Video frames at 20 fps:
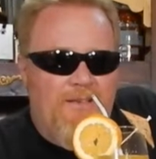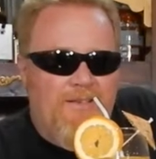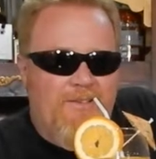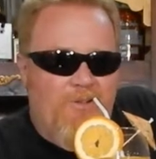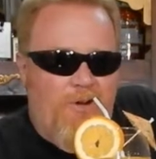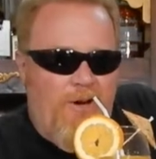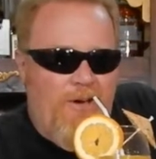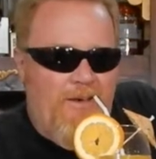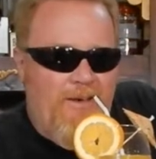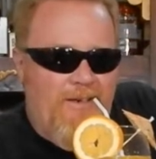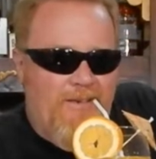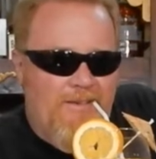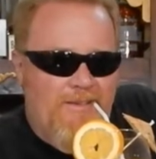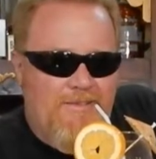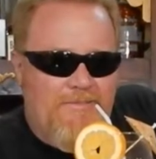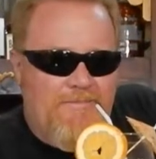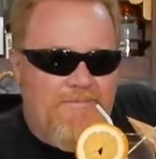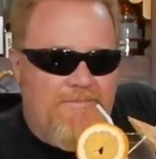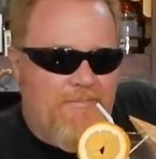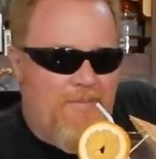mess you
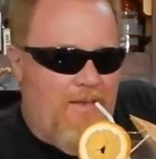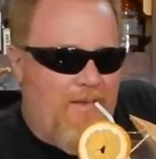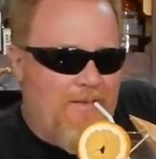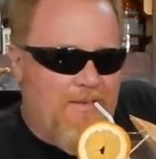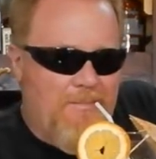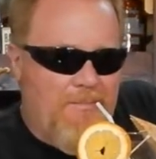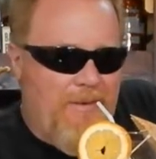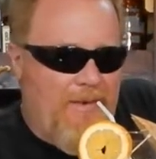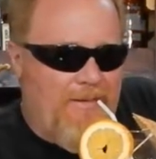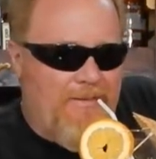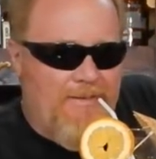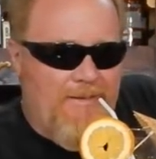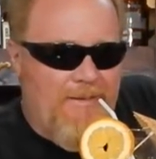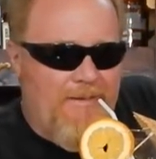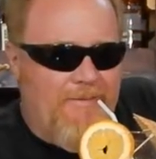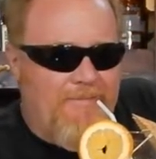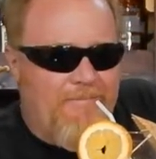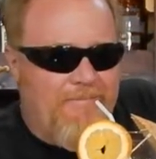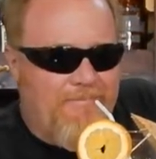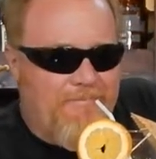up. Yeah, don't lick
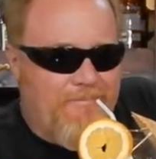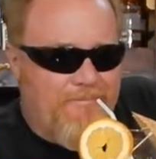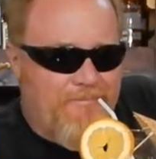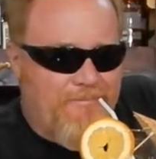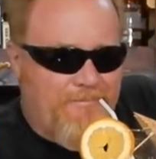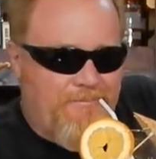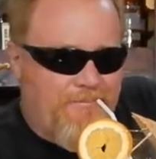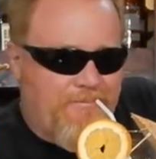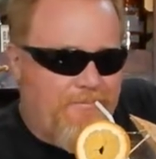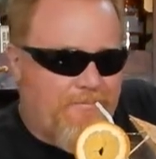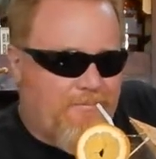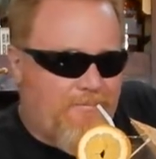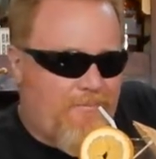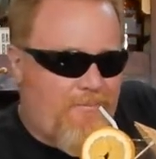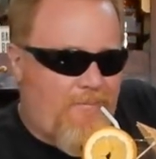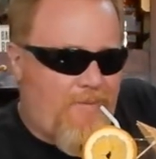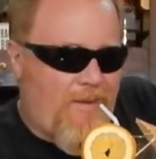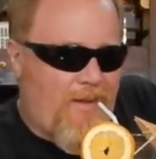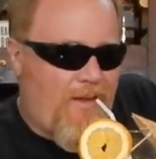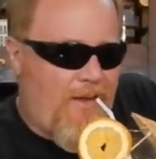dry ice. a bad
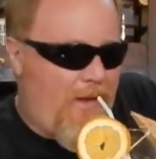thing.